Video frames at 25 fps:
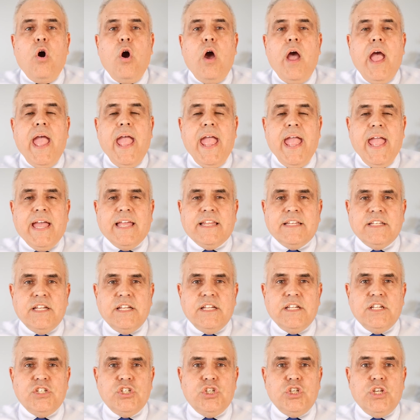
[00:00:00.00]
And
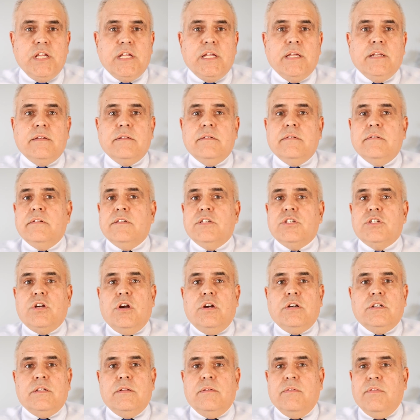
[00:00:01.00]
she can
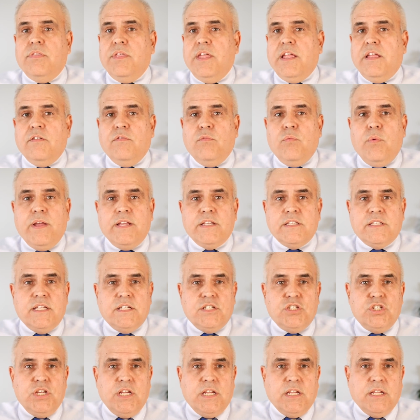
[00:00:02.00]
start to think of ways that
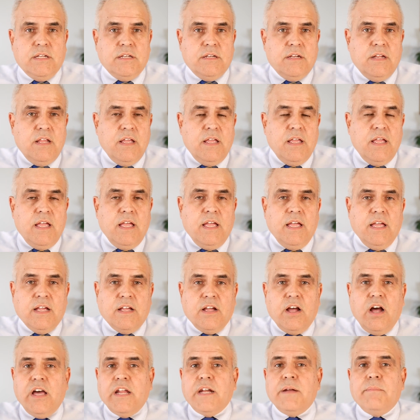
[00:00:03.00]
she can
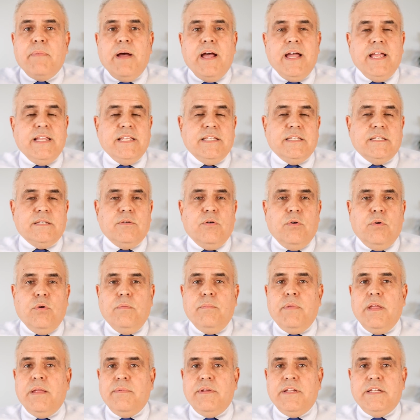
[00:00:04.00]
economize, or
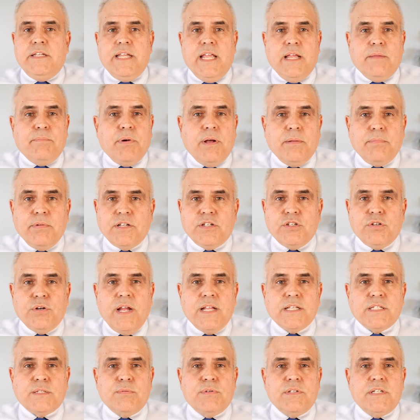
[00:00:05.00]
maybe take public
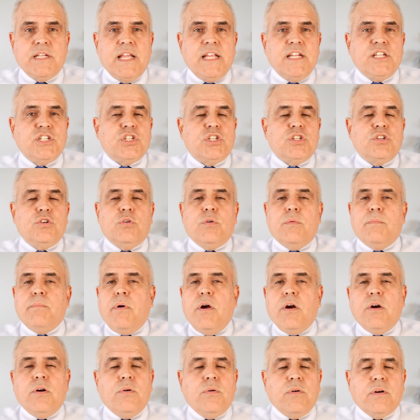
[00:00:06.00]
transportation or
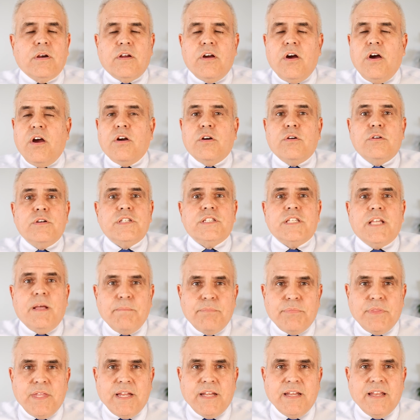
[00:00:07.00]
borrow a car or
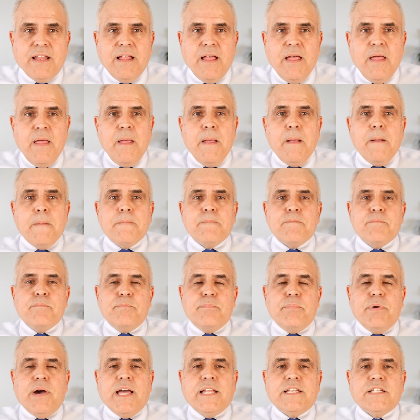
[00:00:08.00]
something.
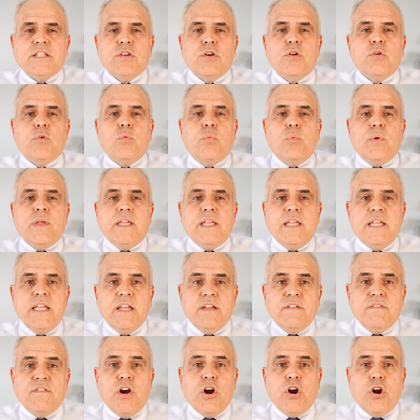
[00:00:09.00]
But we
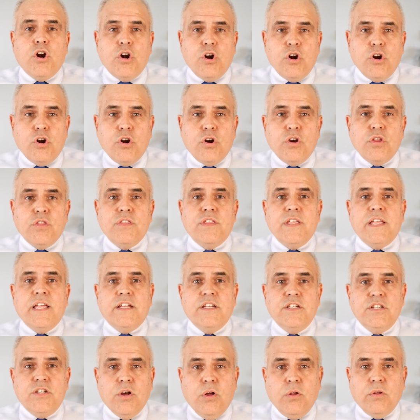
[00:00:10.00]
give her the
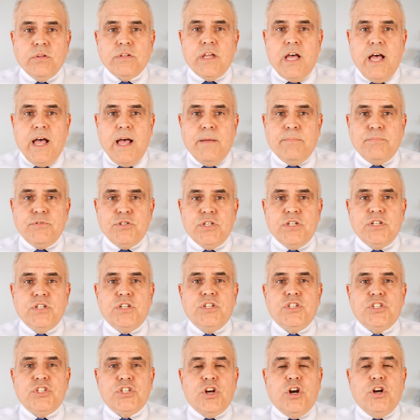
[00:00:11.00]
adult option to
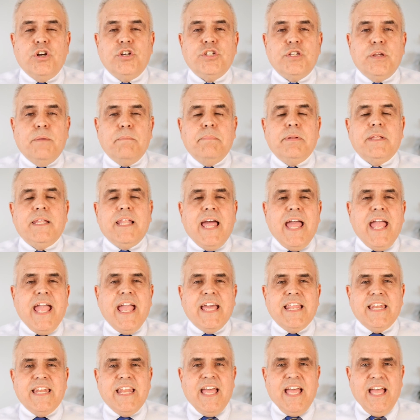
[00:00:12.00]
start to
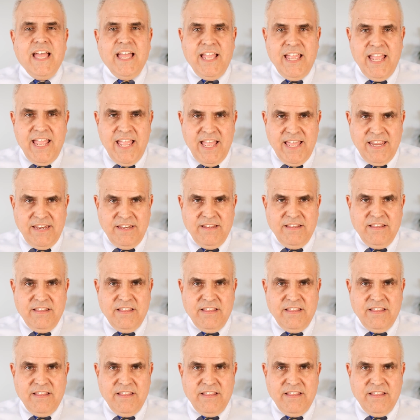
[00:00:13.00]
plan ahead,